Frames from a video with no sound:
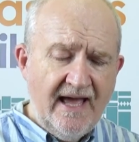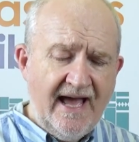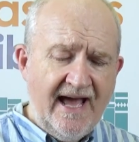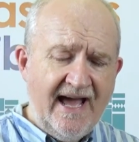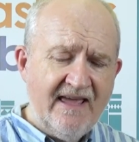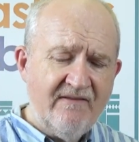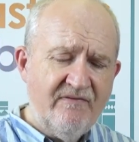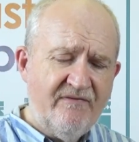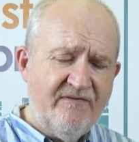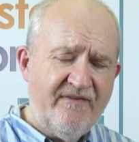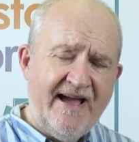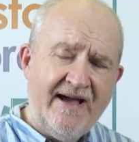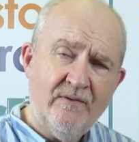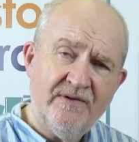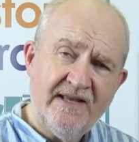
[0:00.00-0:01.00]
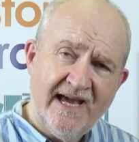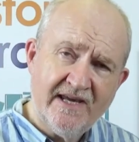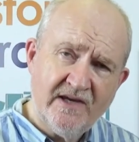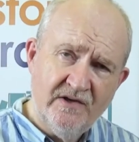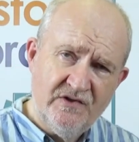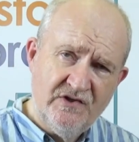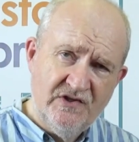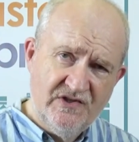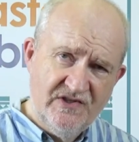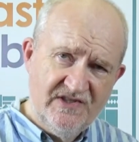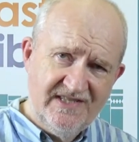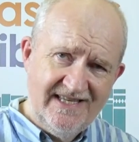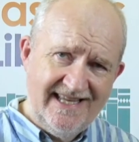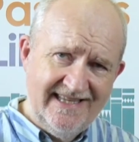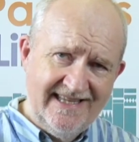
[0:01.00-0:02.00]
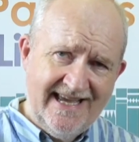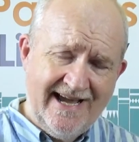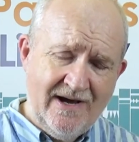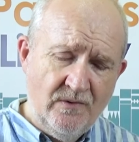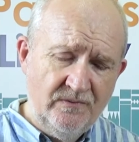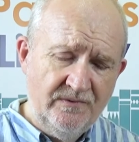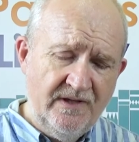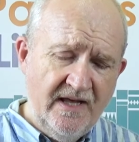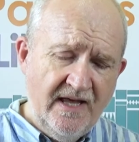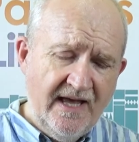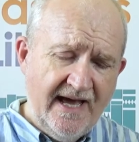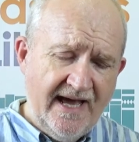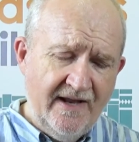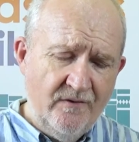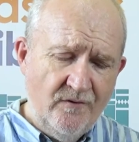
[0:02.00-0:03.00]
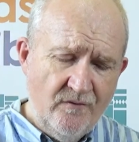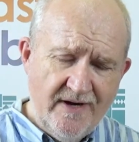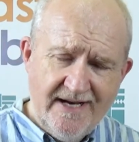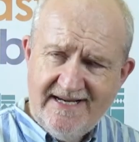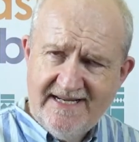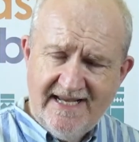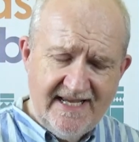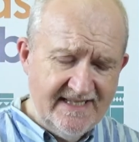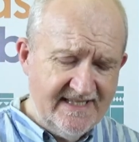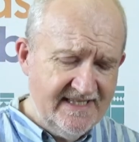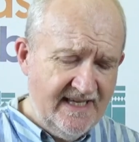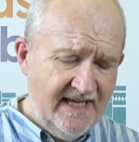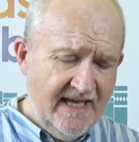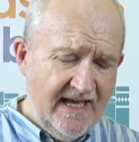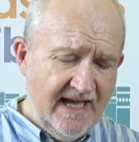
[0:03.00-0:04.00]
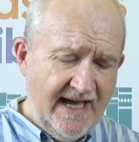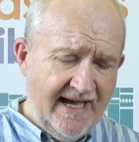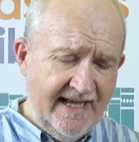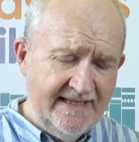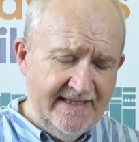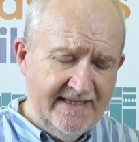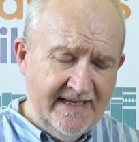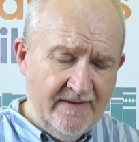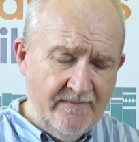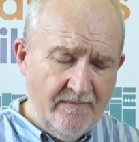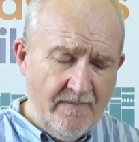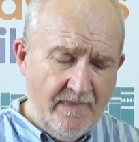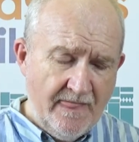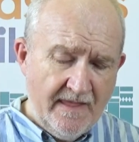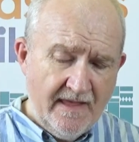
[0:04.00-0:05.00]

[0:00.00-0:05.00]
I found I could just sit down and read it, and um,